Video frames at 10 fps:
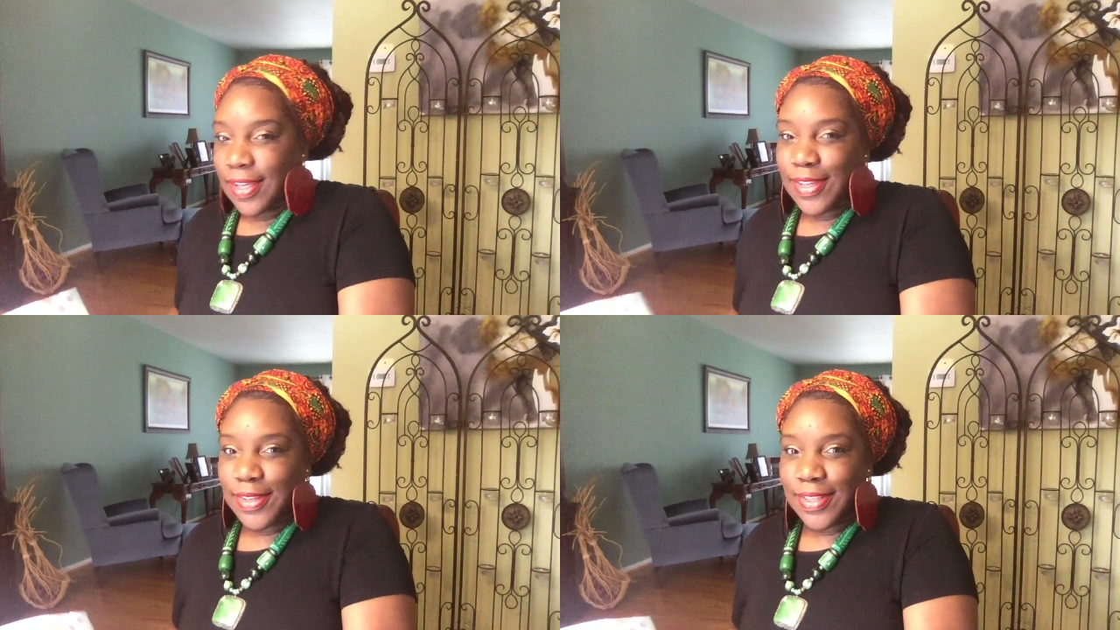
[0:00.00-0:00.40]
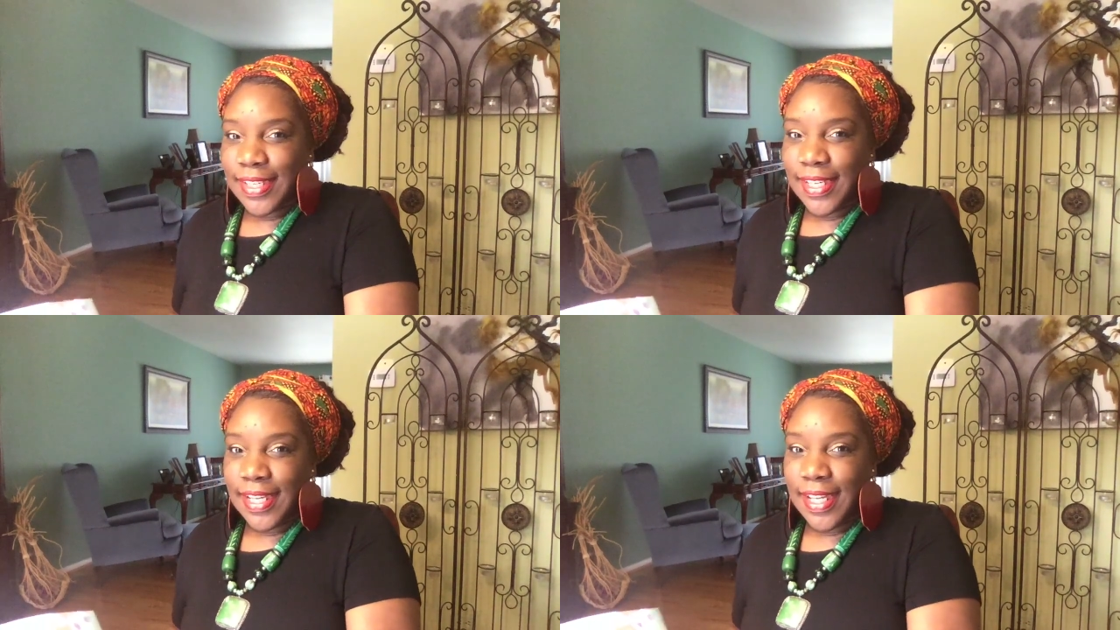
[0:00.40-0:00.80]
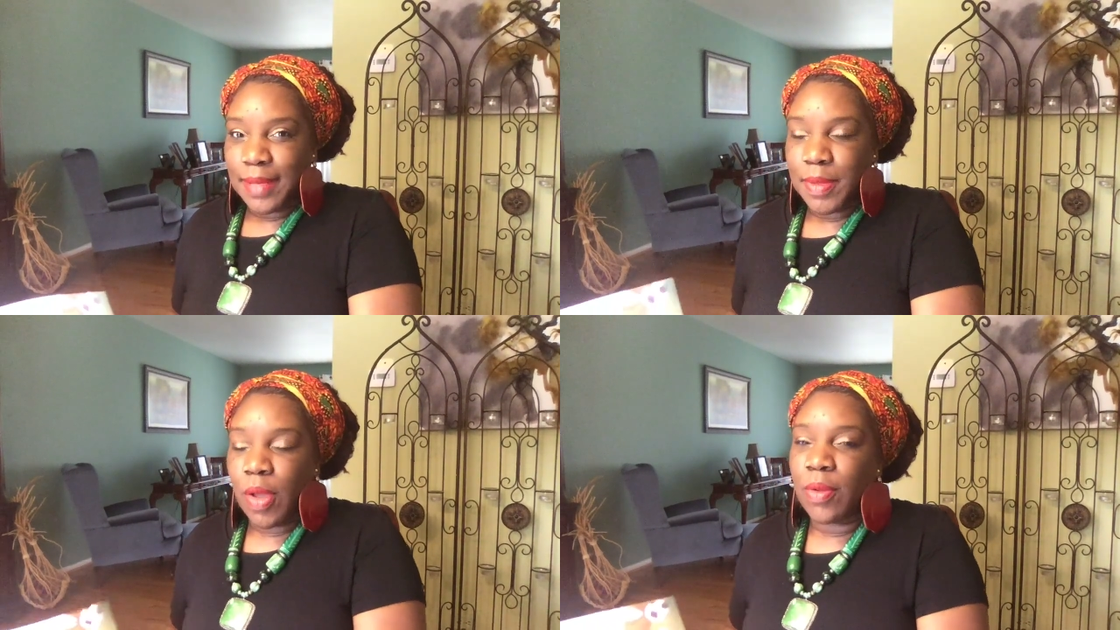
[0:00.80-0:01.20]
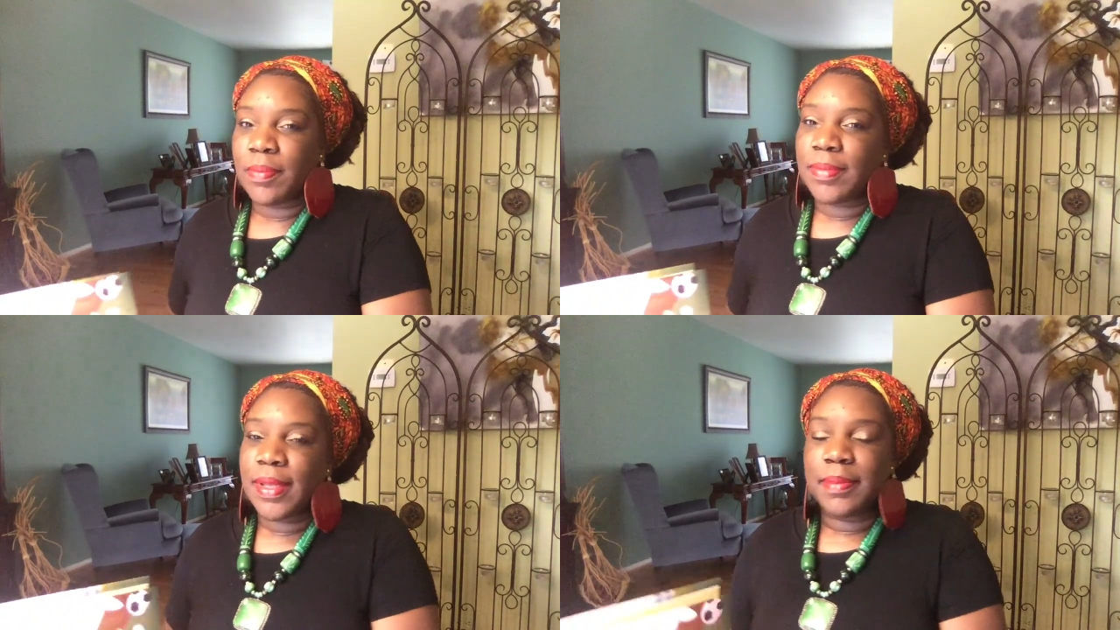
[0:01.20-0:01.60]
Cookie and,
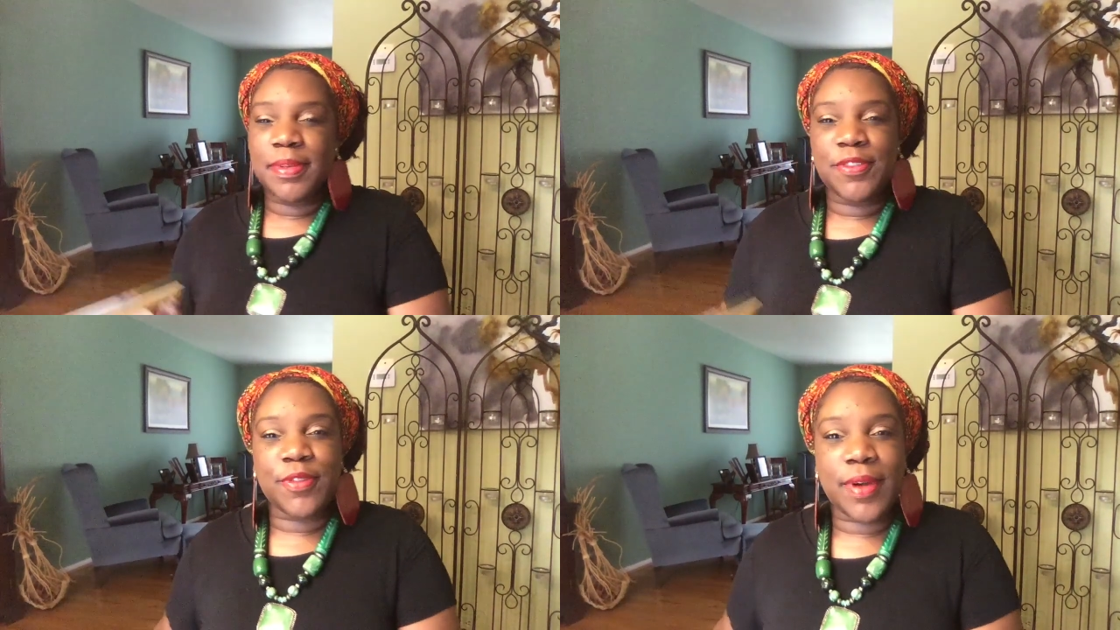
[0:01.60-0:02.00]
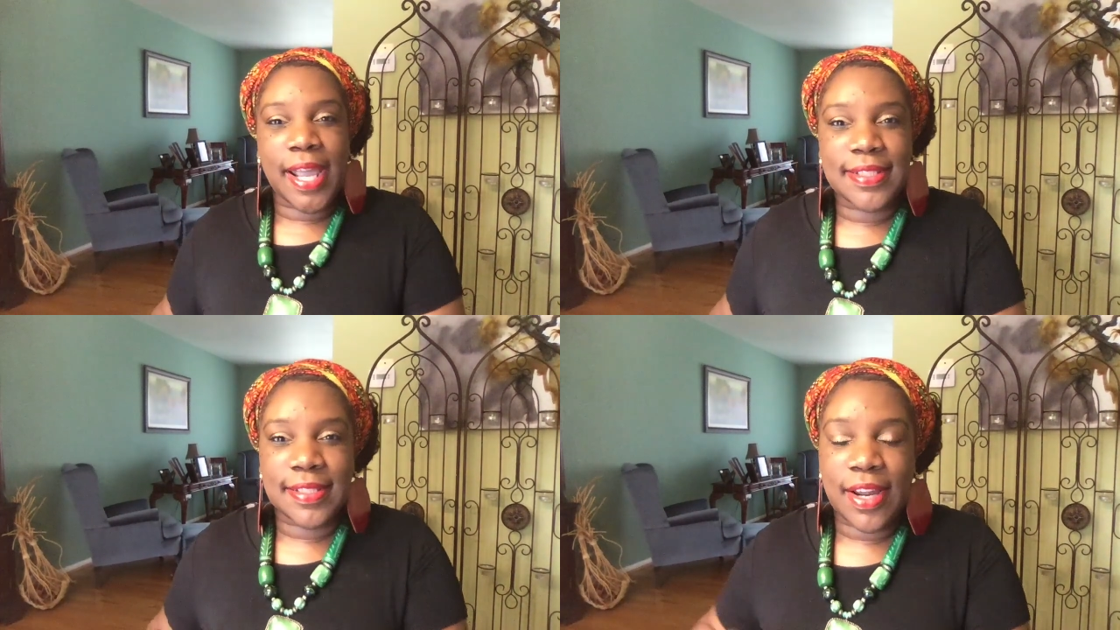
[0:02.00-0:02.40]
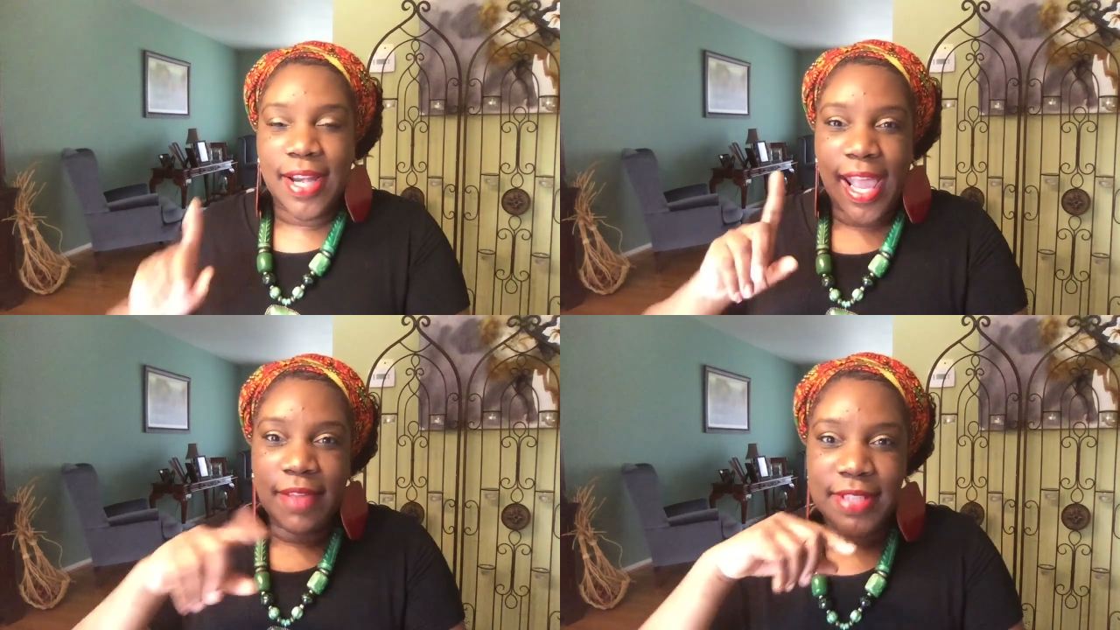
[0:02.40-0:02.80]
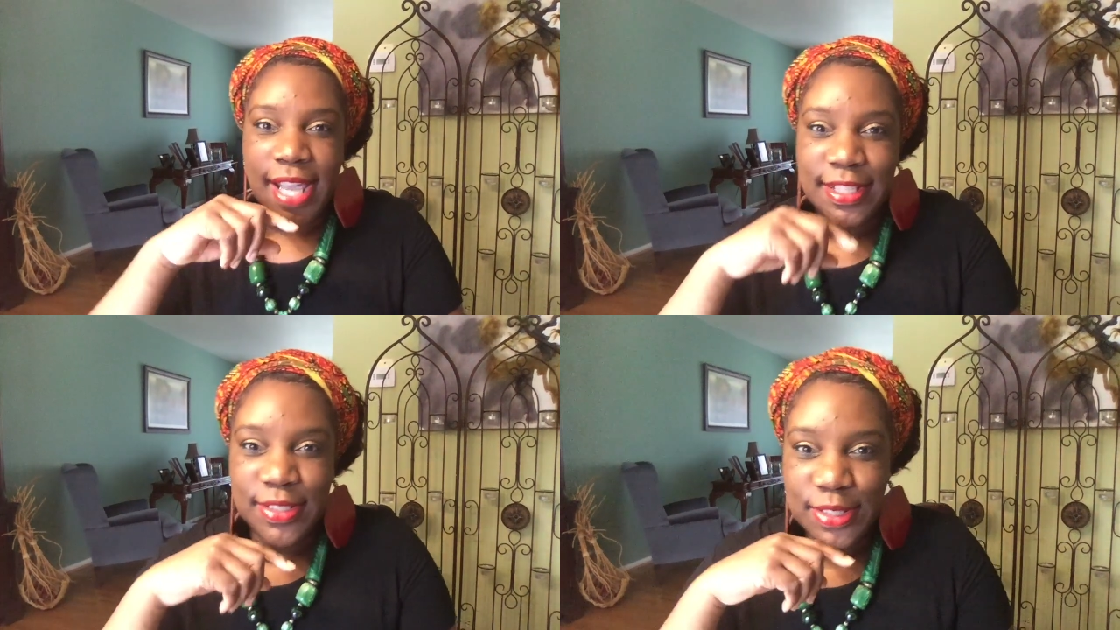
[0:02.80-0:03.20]
oh, before I start, I have to
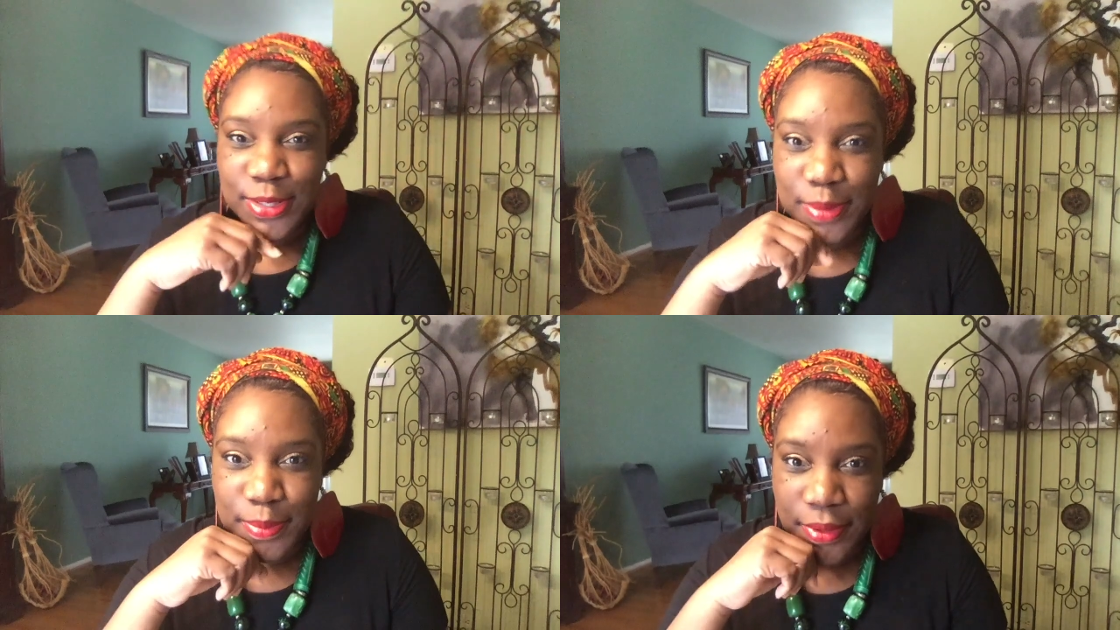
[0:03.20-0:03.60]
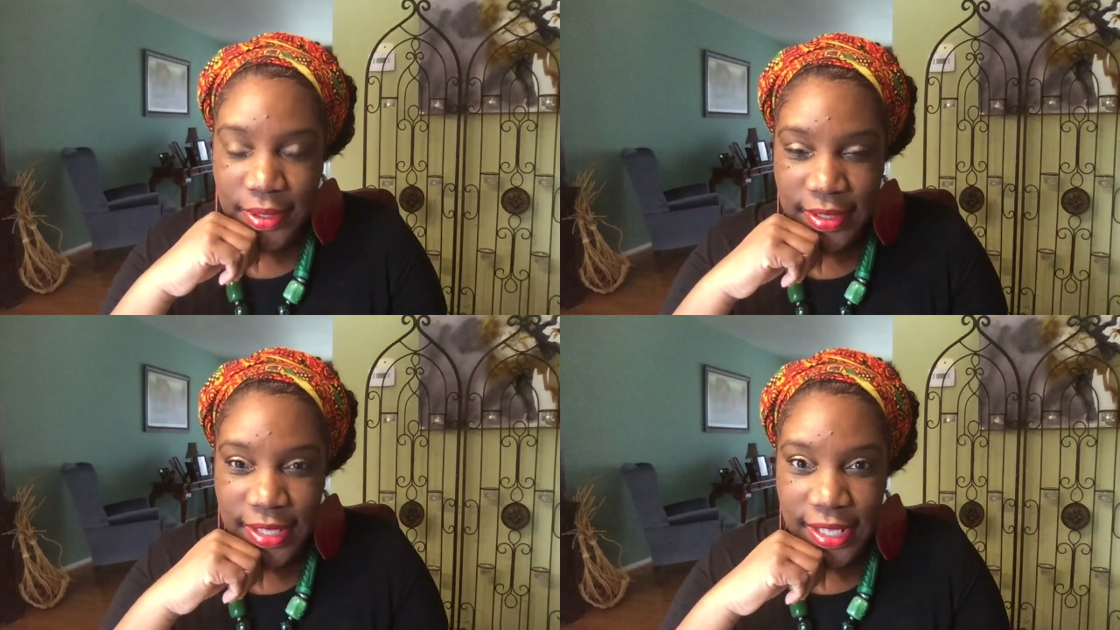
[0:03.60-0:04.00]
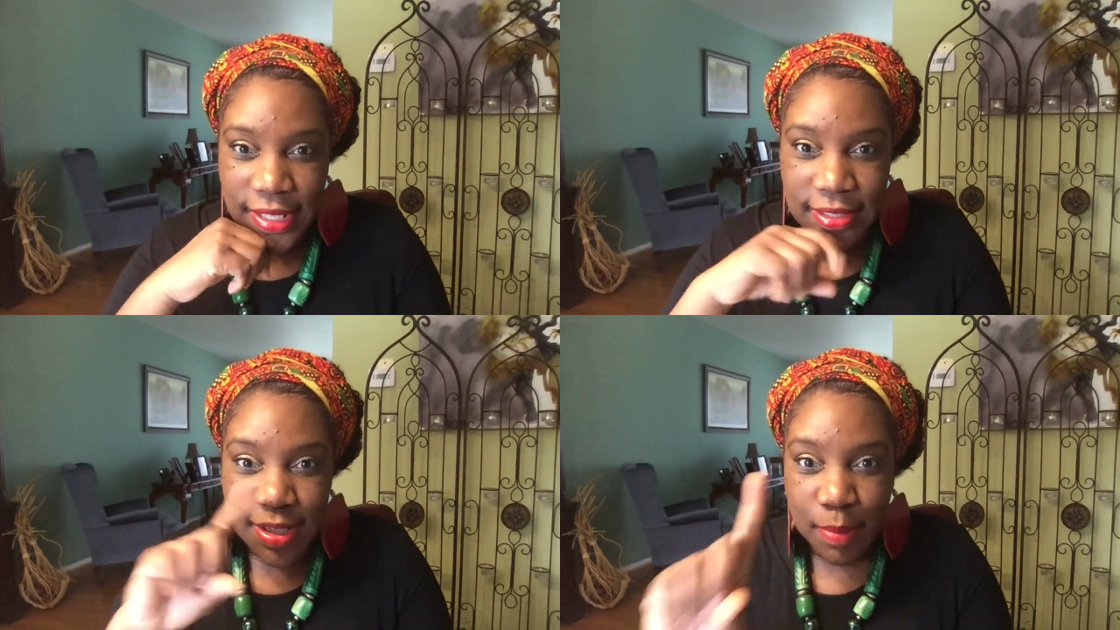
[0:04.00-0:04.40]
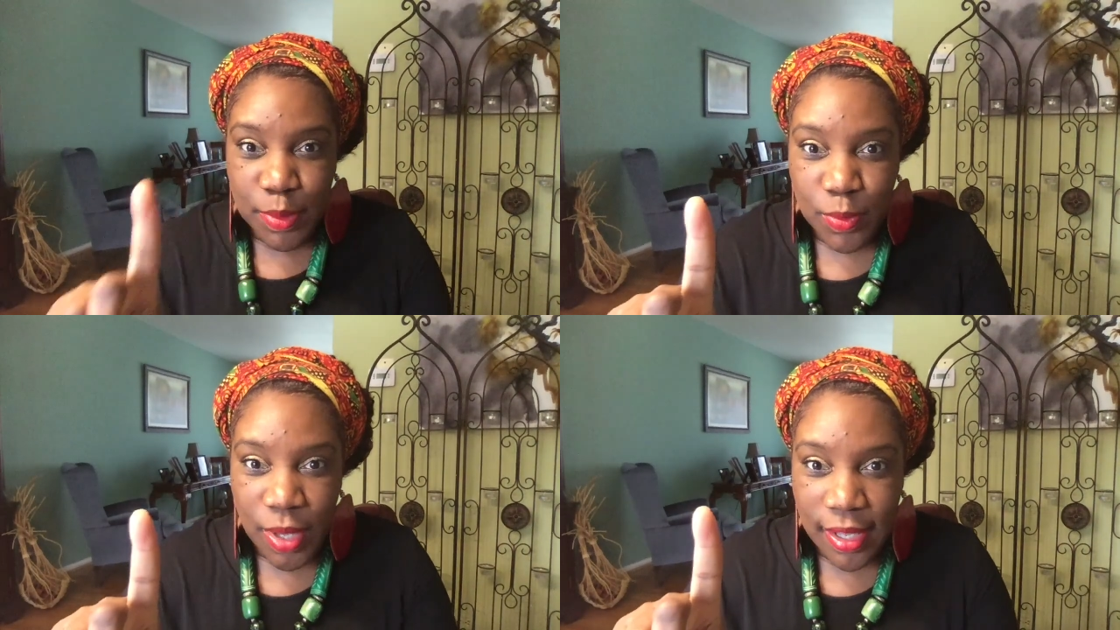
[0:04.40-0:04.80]
ask you two important things.
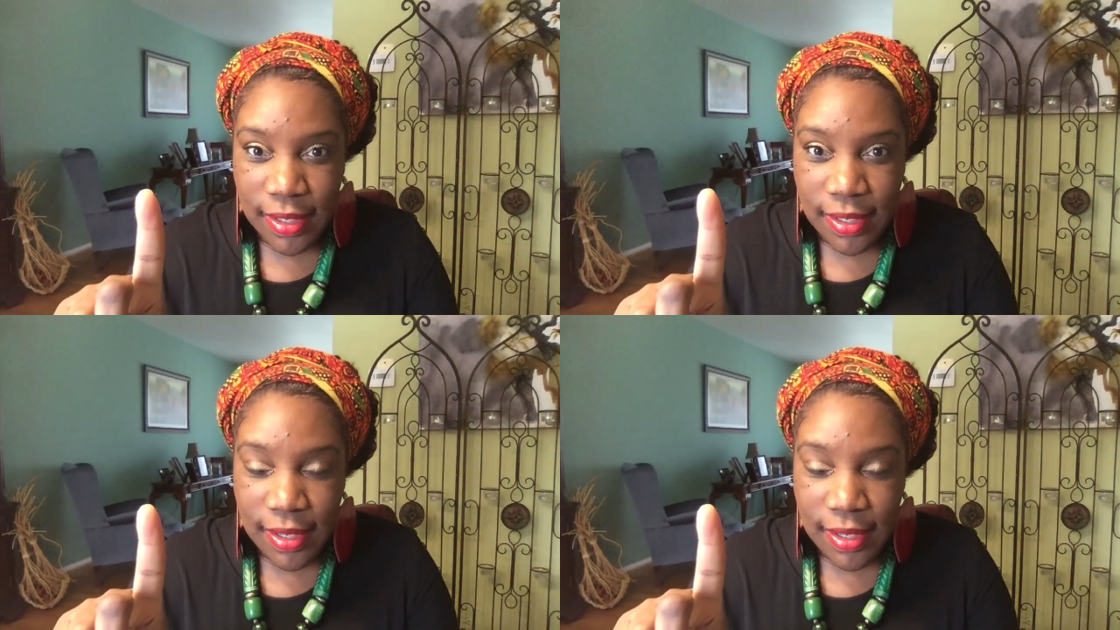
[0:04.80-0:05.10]
Number one,